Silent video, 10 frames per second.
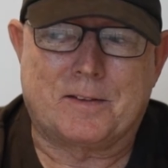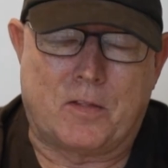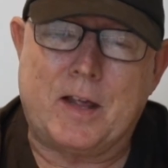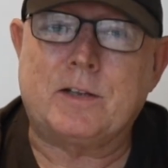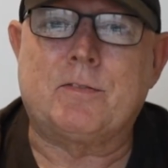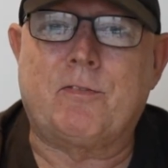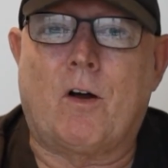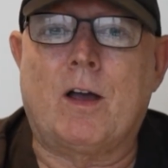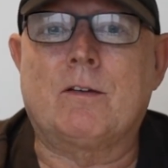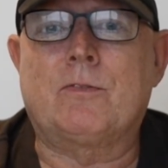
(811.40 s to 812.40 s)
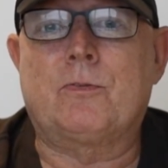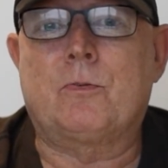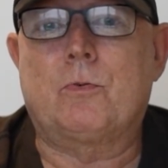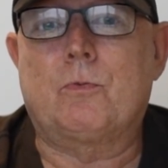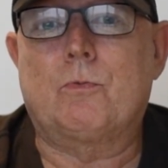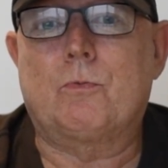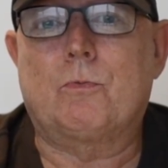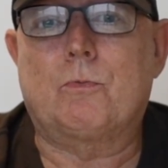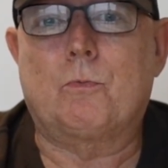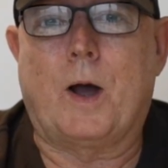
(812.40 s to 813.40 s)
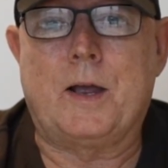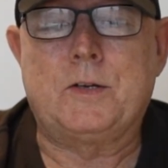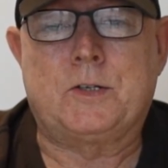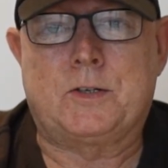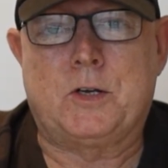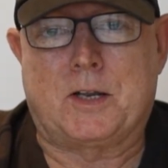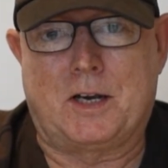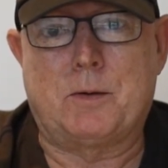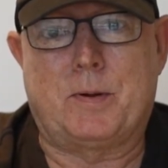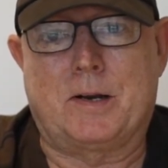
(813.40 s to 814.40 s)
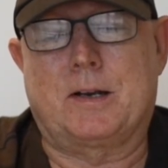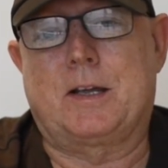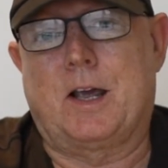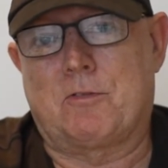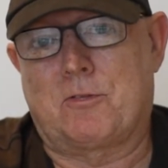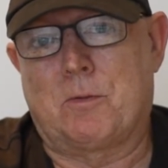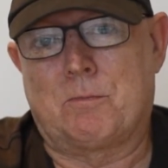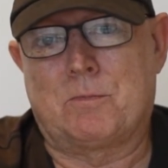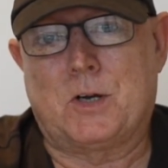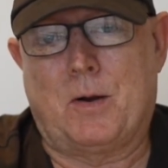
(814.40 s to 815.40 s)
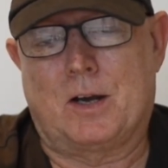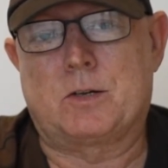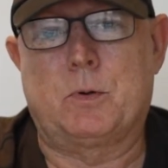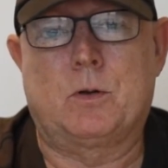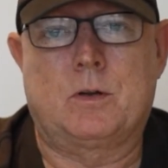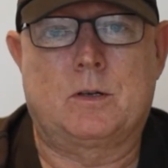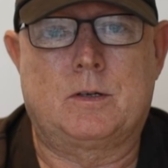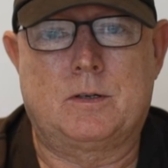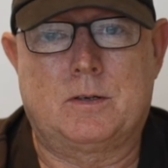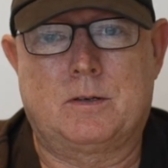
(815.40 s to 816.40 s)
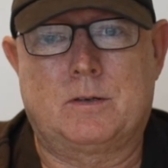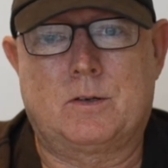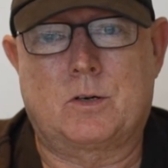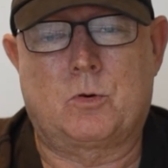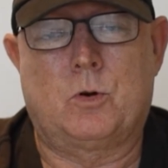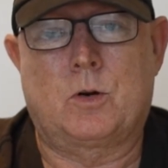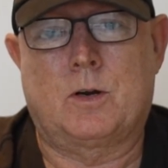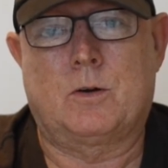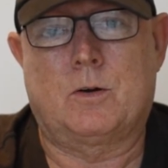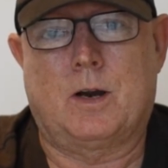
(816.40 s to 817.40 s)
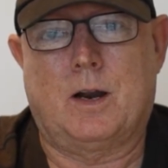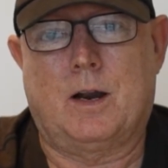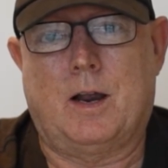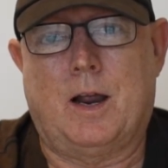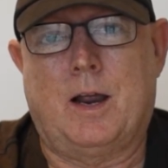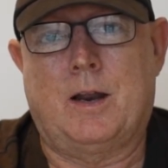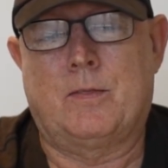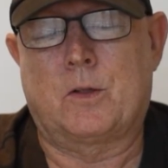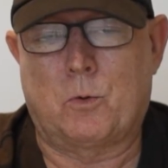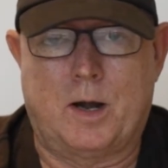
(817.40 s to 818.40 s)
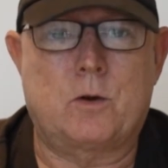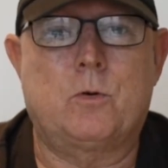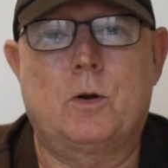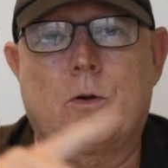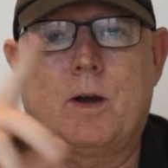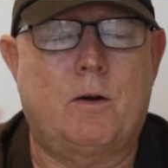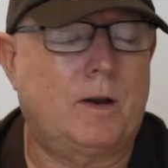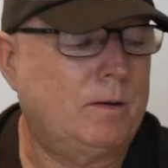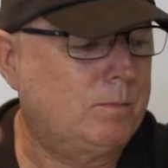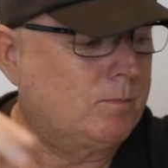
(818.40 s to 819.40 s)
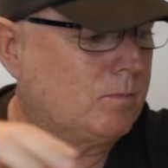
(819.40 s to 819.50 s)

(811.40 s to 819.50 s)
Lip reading: So there's the 5 ways you can independently get from Johannesburg to Kruger and the Greater Kruger area.